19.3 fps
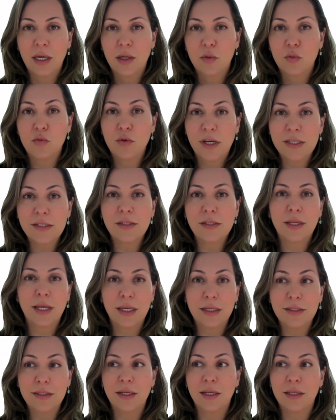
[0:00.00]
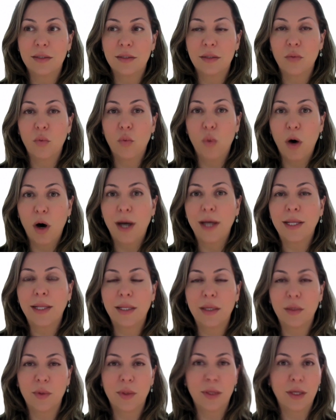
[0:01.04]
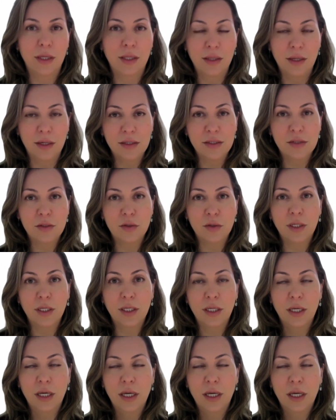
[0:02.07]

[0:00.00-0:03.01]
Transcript: resonated widely with the industry,